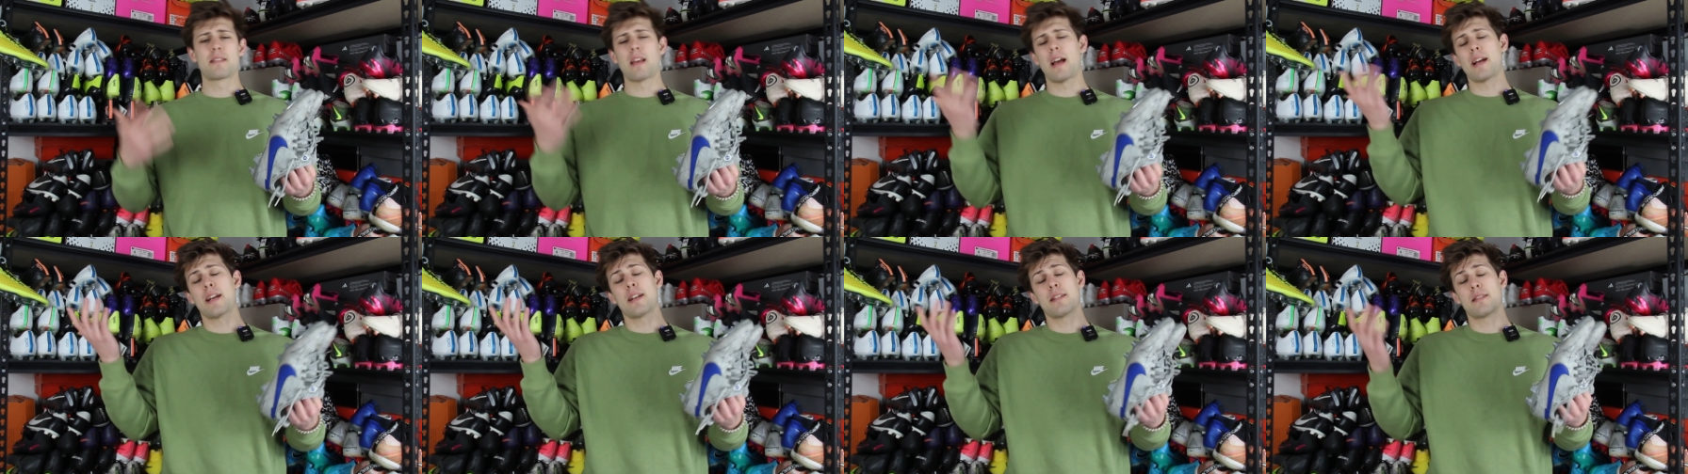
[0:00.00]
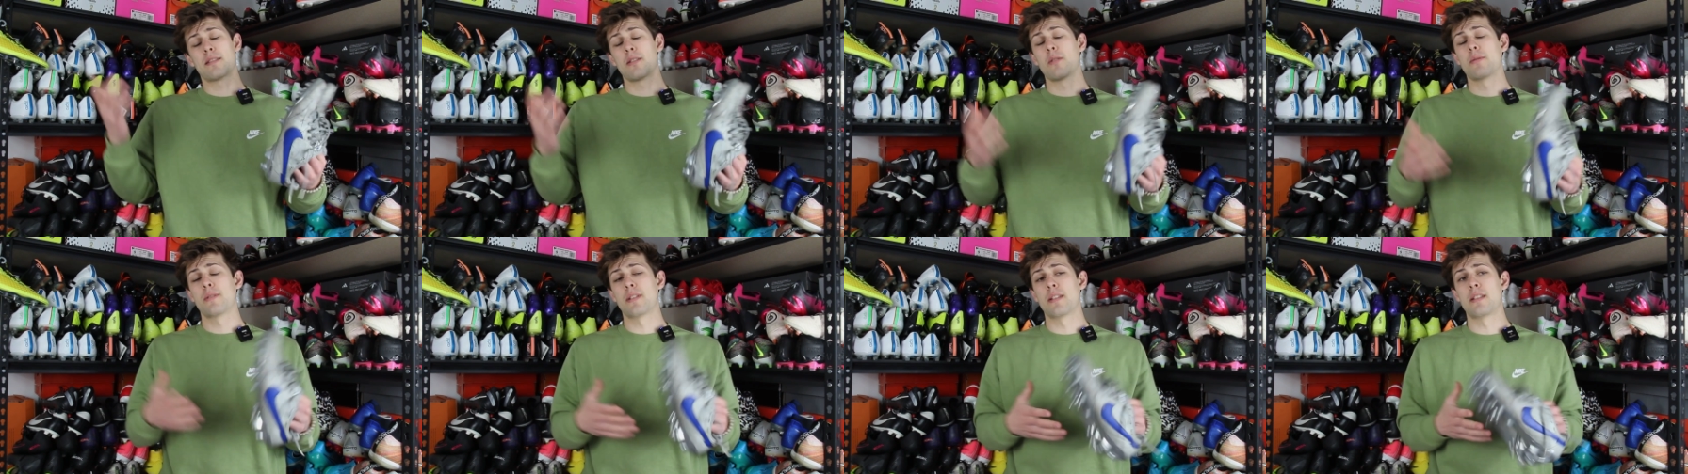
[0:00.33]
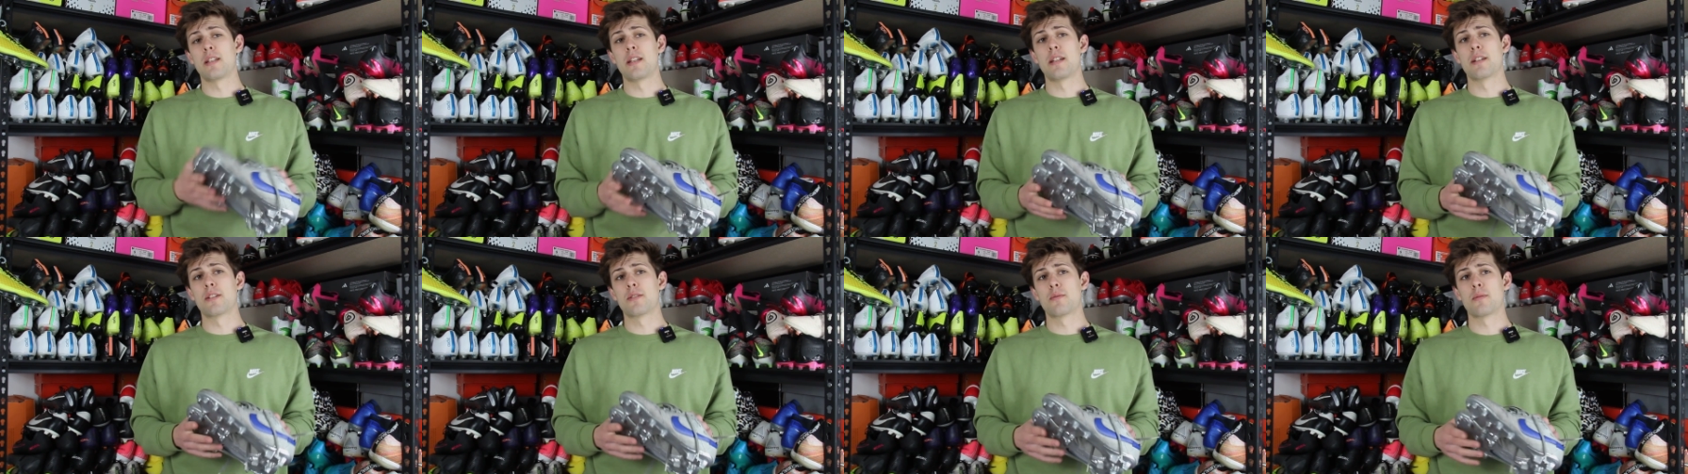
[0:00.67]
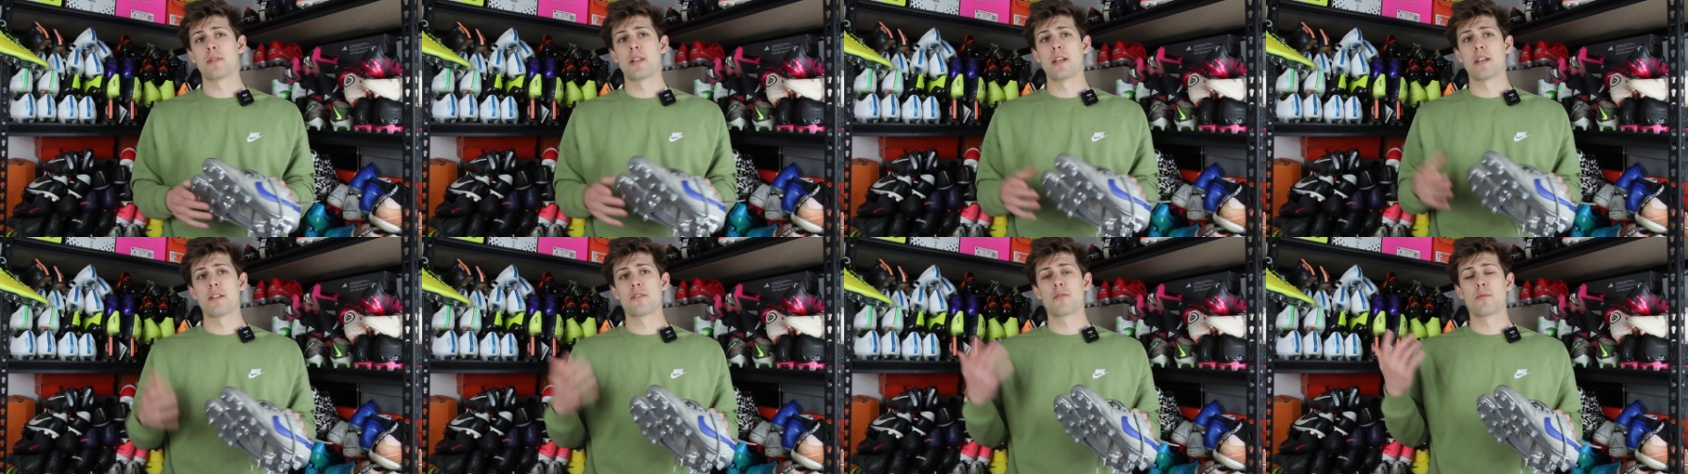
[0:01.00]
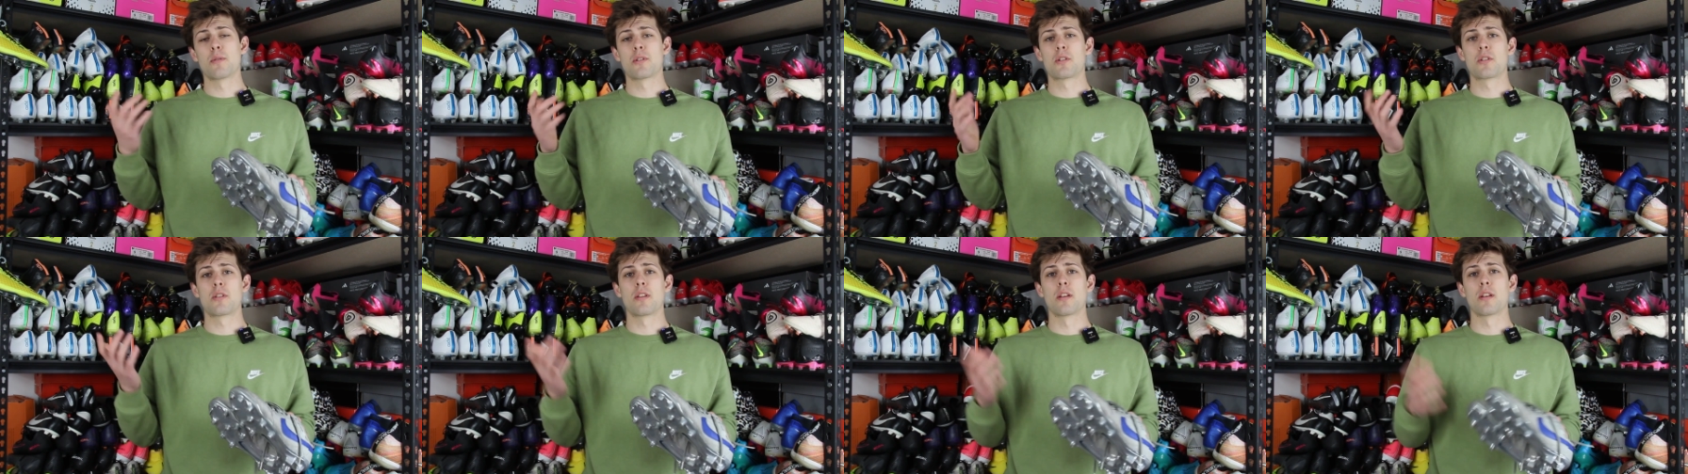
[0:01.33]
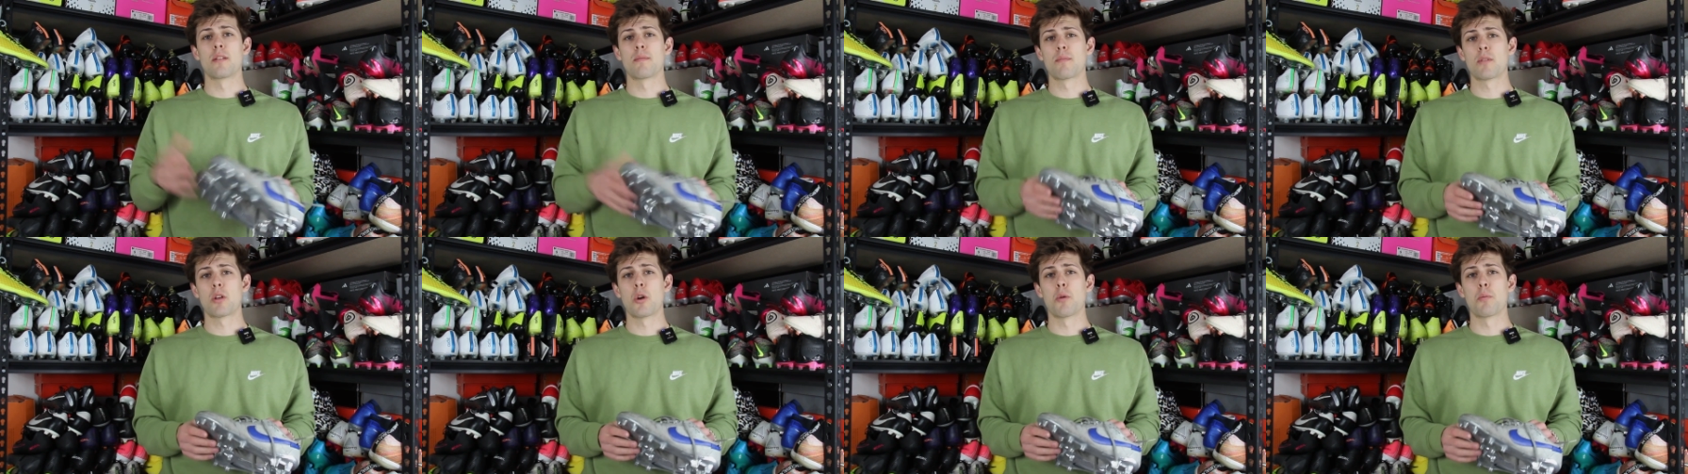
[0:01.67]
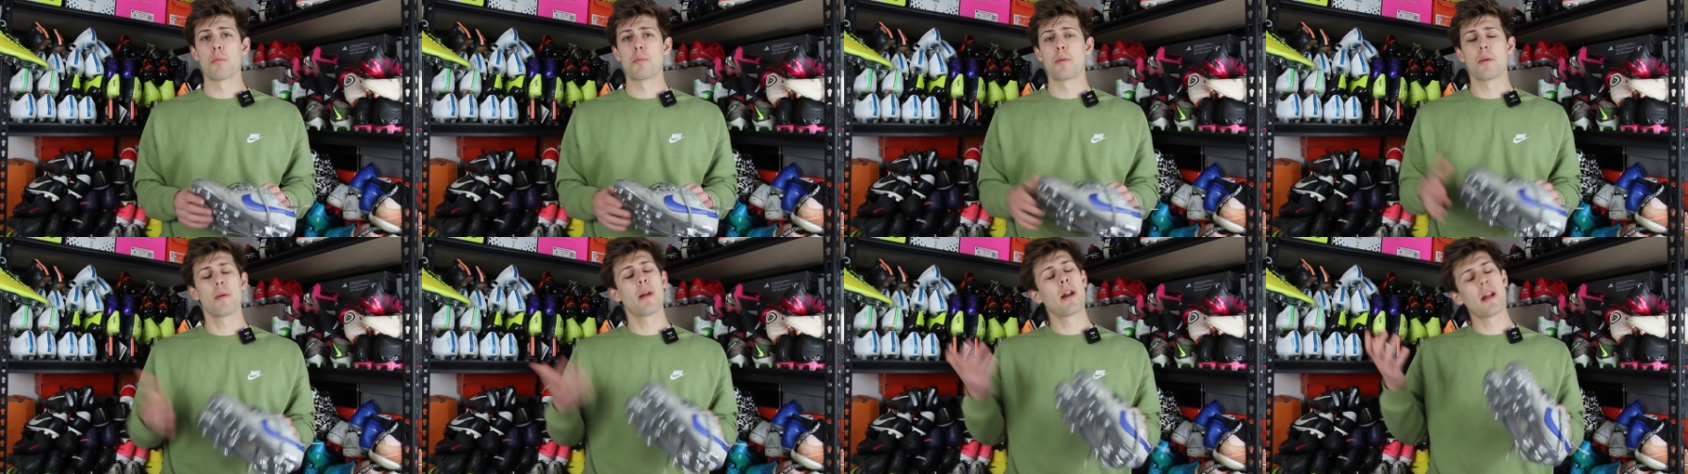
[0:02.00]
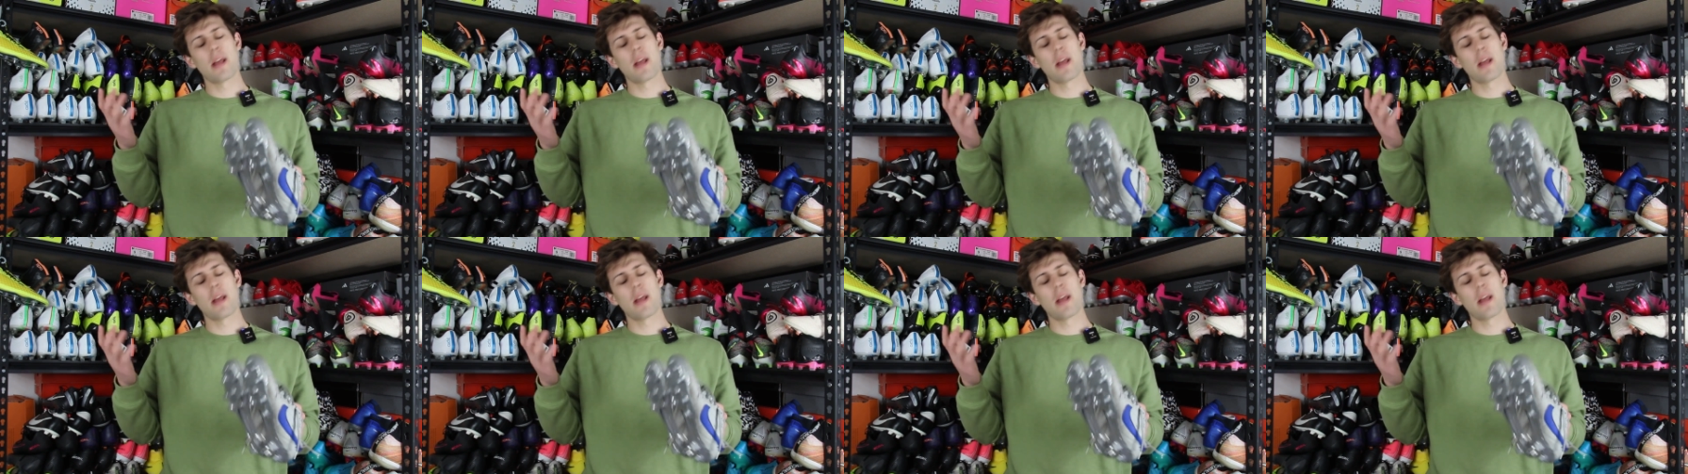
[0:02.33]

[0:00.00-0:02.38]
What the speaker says: I guess so is Adidas when they switched the Copa.